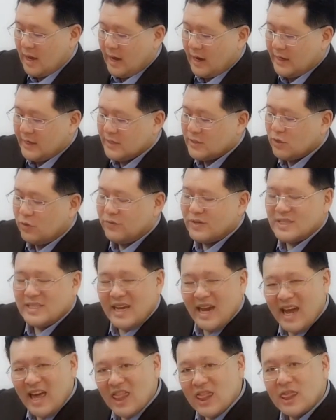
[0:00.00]
at least over
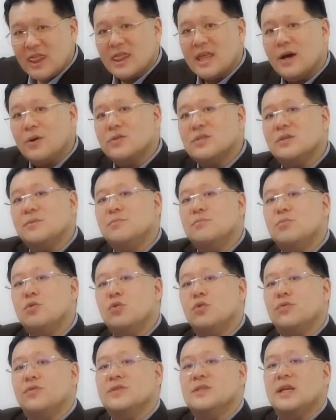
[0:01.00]
10,000
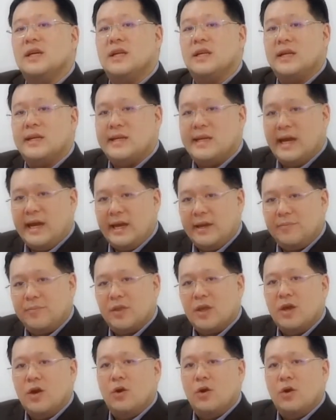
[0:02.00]
moves in a day